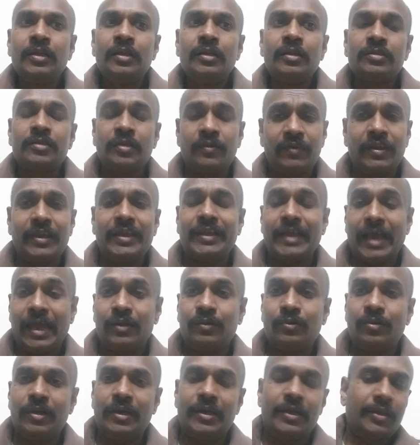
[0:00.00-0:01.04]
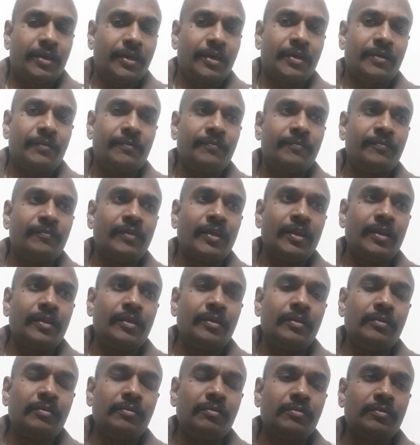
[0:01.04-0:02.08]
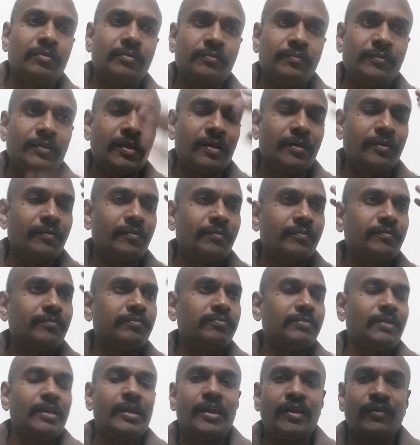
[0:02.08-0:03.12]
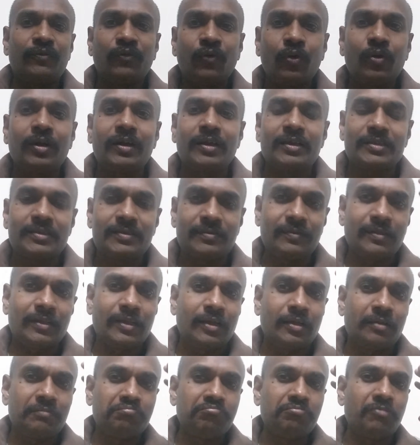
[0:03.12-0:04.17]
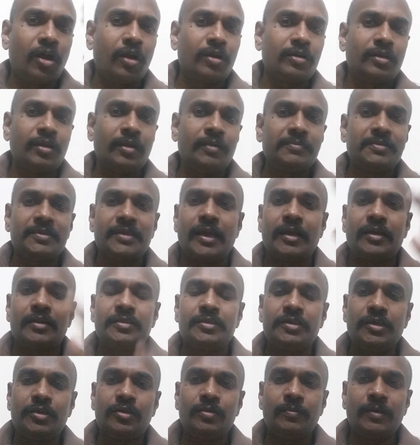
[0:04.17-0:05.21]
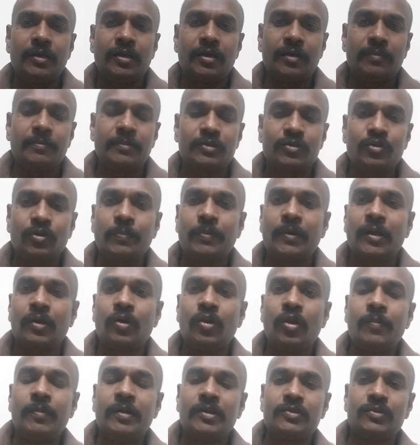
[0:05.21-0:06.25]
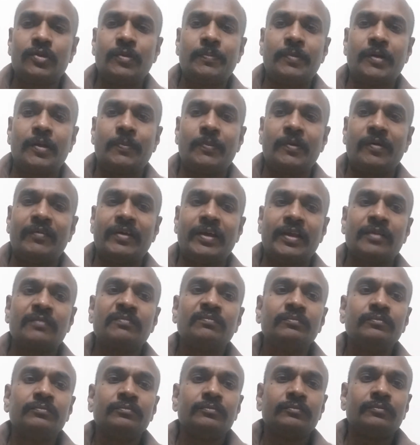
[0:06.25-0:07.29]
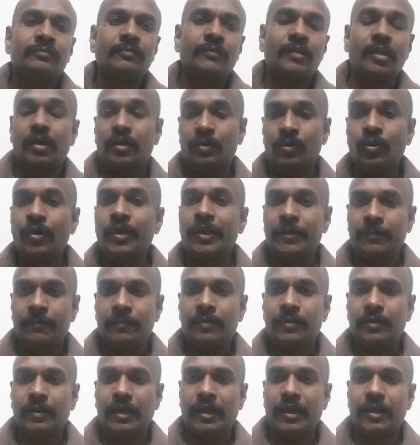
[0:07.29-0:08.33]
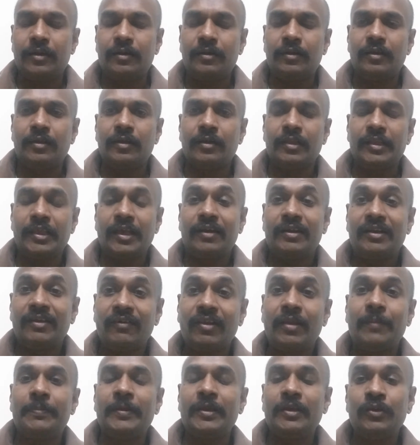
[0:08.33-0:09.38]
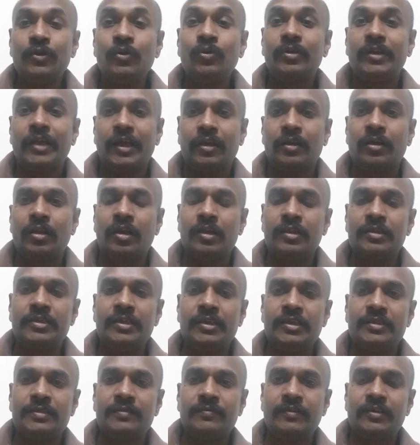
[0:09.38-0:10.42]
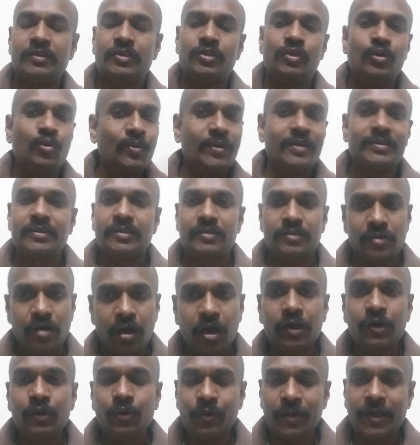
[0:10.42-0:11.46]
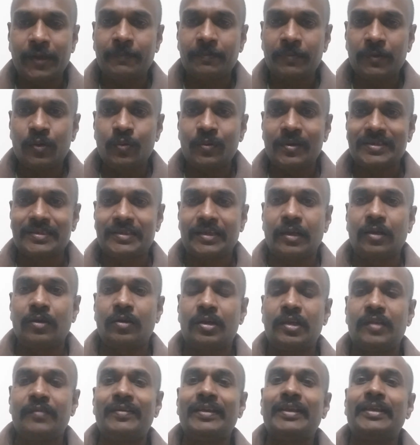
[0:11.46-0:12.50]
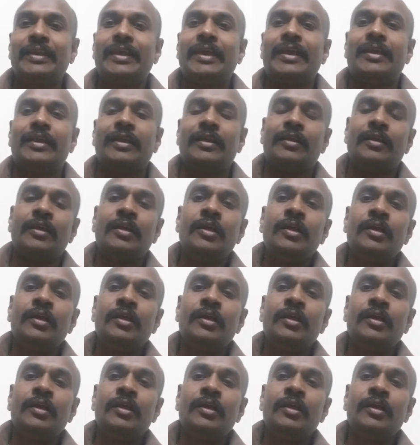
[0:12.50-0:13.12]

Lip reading: So very calculated, very with a clear focus, with a long-term strategy to become a global superpower. They are going, and they are developing new technologies which US is not doing. US cannot even take it.